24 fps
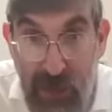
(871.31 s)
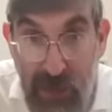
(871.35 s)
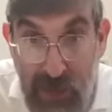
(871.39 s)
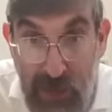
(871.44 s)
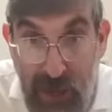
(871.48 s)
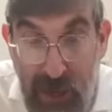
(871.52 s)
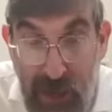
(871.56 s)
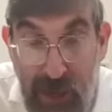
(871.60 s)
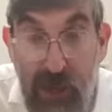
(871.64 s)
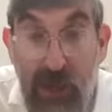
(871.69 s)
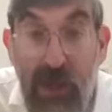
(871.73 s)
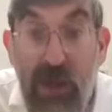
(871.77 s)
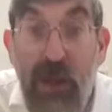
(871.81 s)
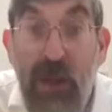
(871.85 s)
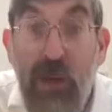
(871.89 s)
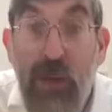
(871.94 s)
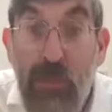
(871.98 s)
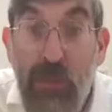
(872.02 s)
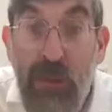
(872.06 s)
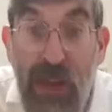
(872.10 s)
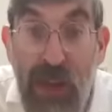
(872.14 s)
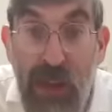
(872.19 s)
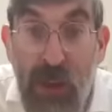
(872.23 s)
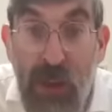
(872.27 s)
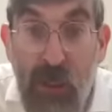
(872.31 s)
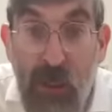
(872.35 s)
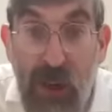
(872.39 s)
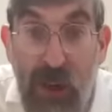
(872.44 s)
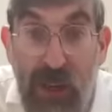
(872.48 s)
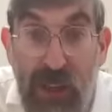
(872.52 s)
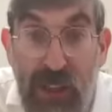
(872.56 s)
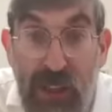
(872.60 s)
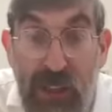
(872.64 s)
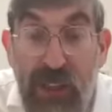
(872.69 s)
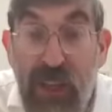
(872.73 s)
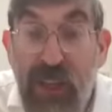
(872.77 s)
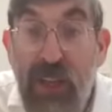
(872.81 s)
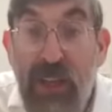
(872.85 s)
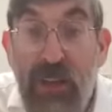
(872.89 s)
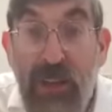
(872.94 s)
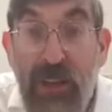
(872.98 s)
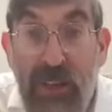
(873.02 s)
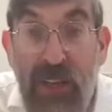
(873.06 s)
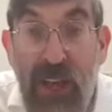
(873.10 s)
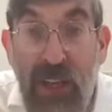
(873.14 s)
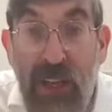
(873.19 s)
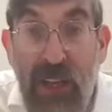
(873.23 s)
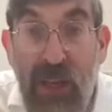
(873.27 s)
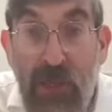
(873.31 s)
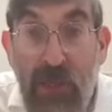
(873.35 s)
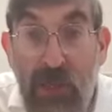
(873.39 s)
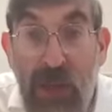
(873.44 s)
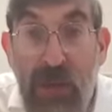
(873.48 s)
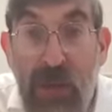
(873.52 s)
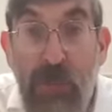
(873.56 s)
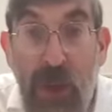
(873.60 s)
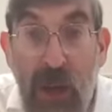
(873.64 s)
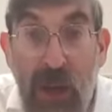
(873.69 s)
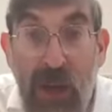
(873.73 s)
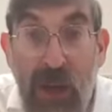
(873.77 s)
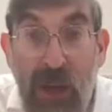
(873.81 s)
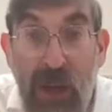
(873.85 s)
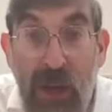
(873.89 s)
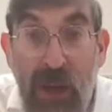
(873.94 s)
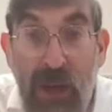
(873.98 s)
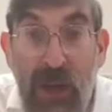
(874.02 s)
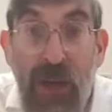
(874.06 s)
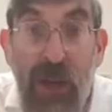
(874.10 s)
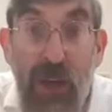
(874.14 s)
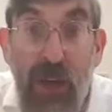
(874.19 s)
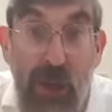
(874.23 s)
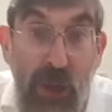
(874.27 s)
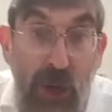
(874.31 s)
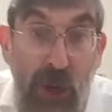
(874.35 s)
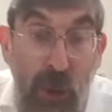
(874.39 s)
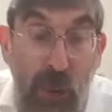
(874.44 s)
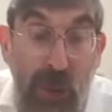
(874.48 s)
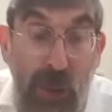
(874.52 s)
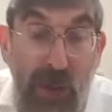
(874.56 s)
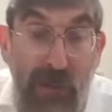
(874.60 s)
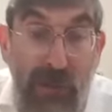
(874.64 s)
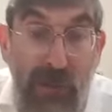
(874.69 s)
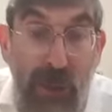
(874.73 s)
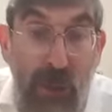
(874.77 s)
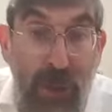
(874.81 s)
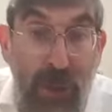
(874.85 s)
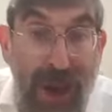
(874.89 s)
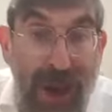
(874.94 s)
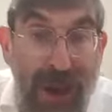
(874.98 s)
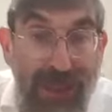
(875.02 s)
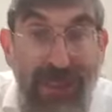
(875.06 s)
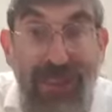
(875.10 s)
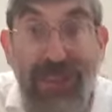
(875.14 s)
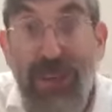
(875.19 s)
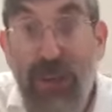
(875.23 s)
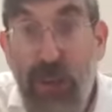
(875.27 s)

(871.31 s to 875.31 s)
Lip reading: Again, play on words. You're telling me meicher, you go after what?